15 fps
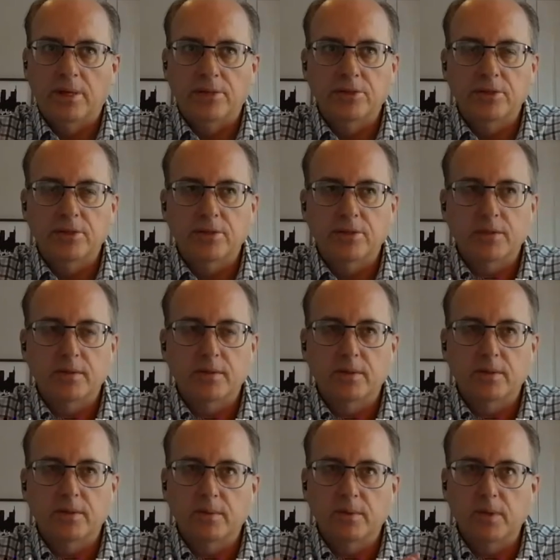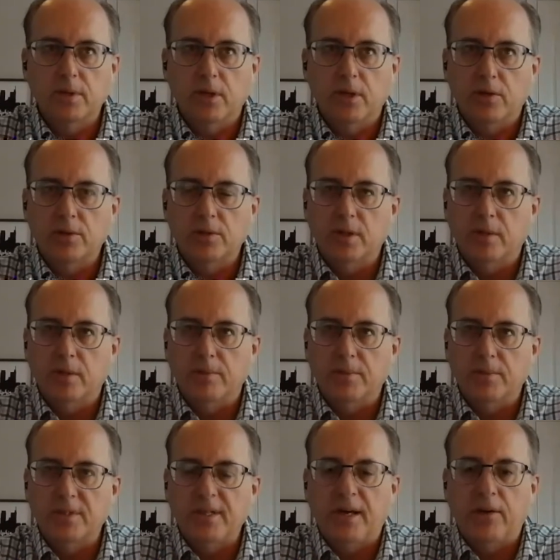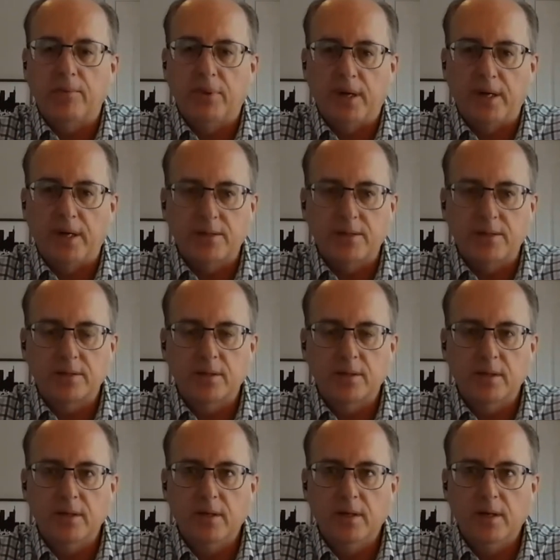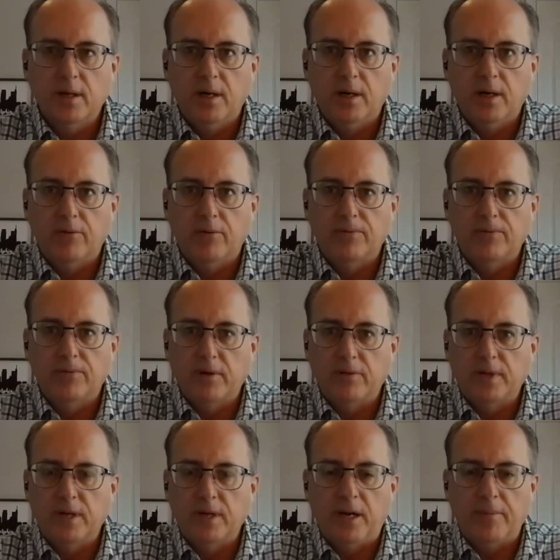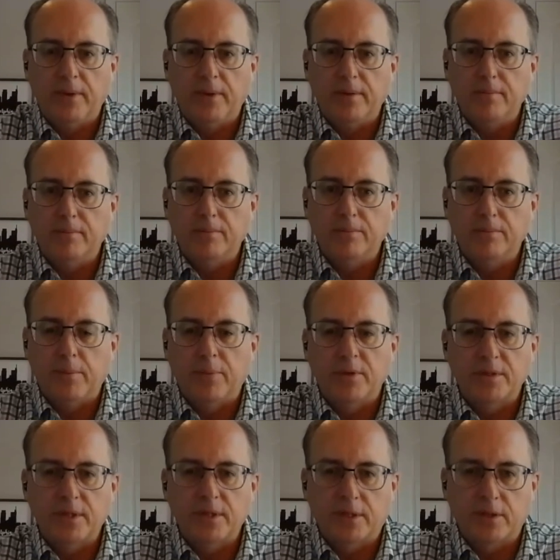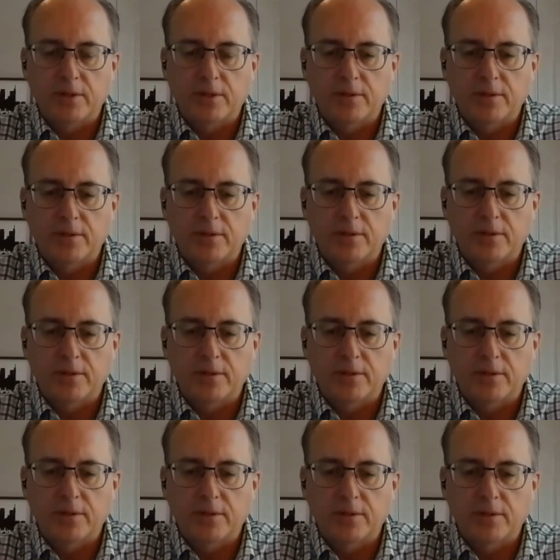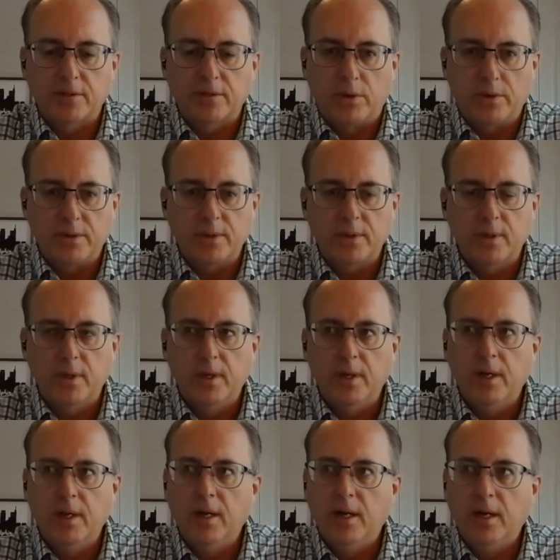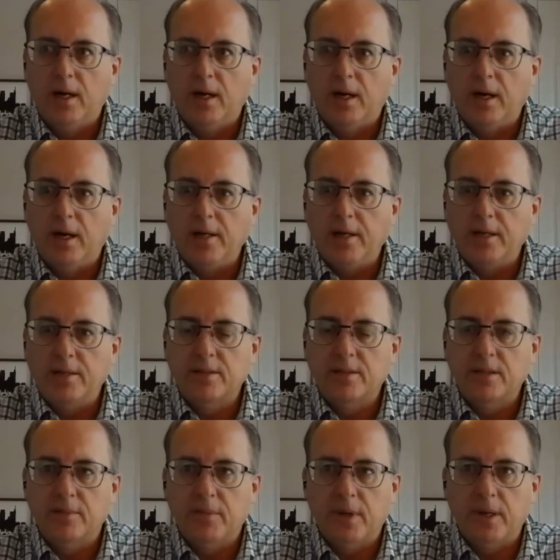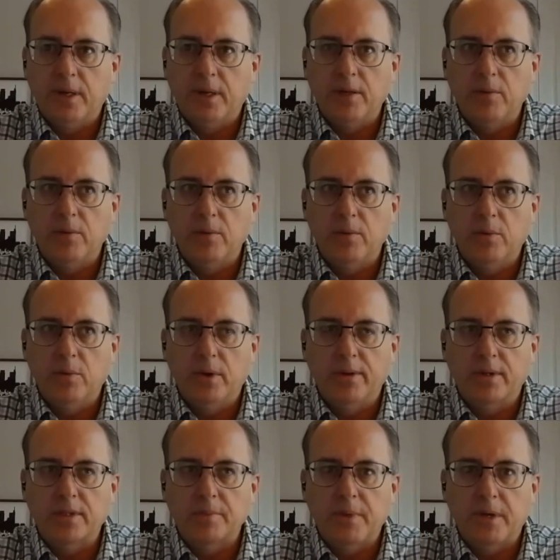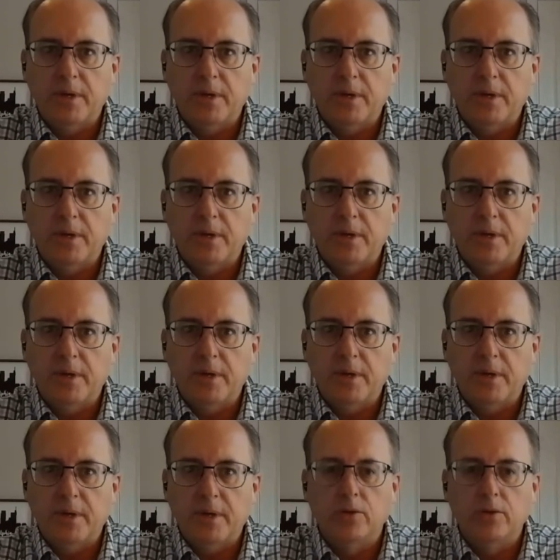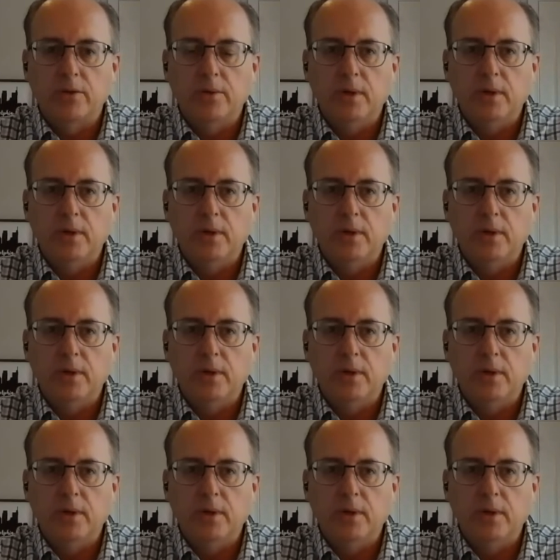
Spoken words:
just, some sound bites of common bumper sticker type of quotes. I needed somebody with experience who,